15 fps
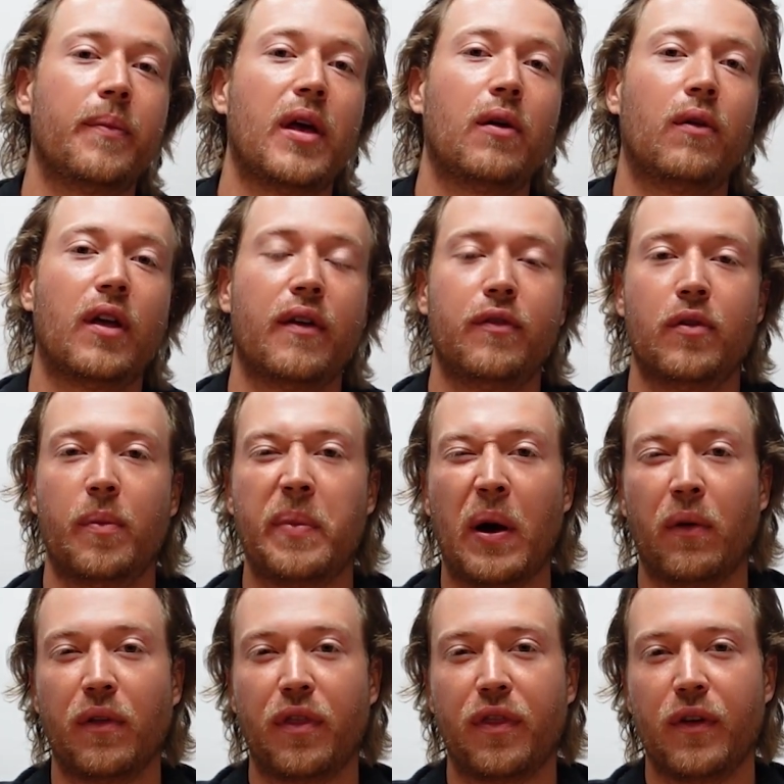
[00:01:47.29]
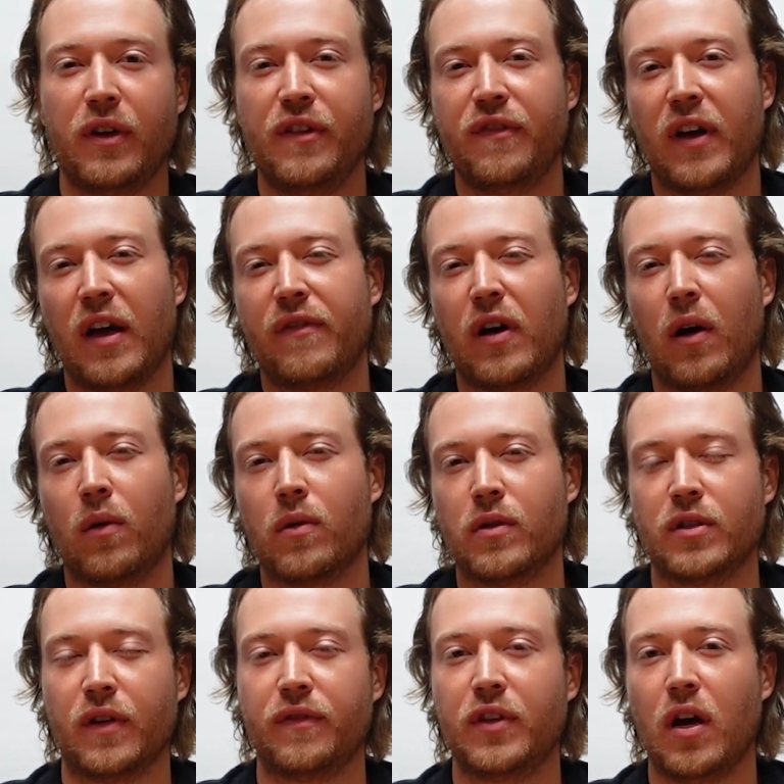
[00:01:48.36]
It will give you about 35
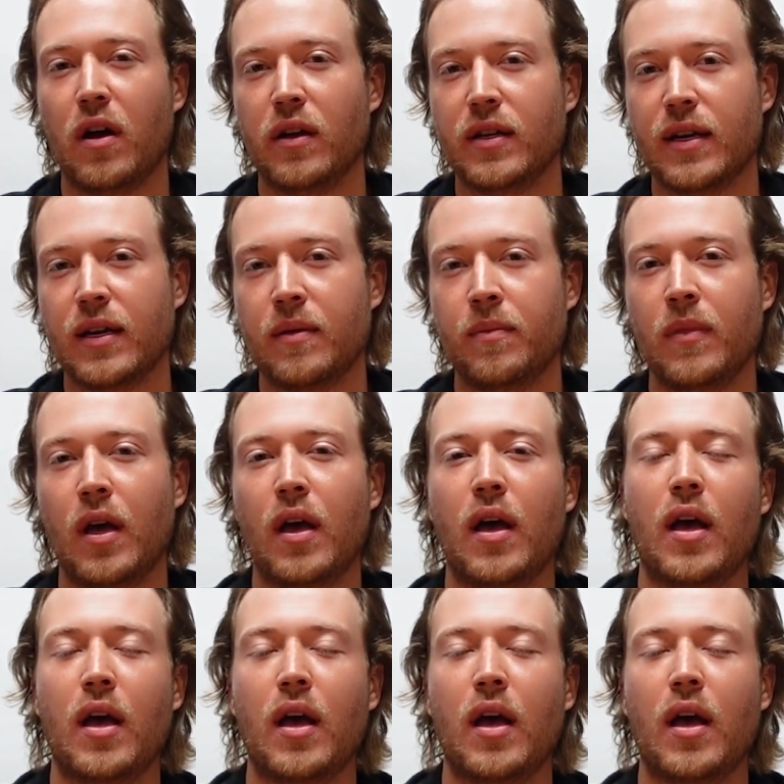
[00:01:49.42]
hours of talk time,